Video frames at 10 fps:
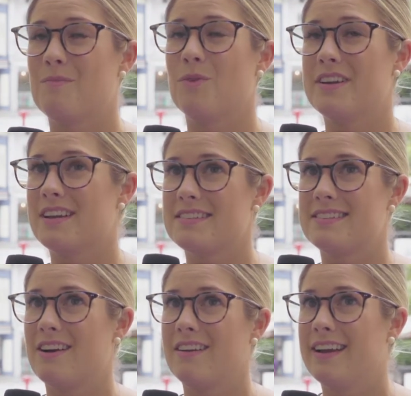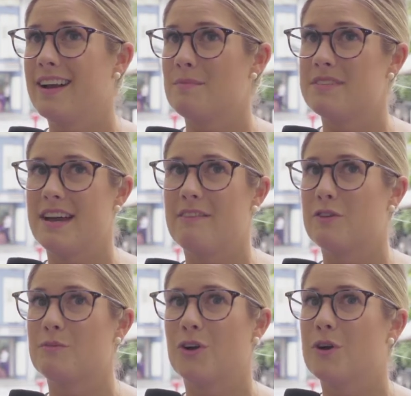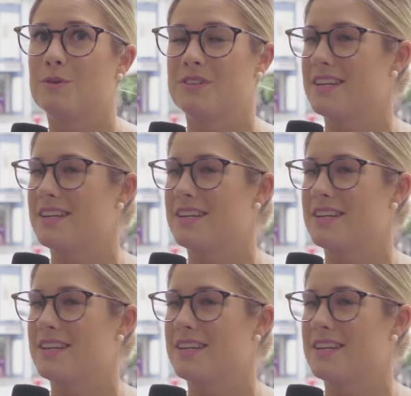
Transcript: What necessarily comes down from global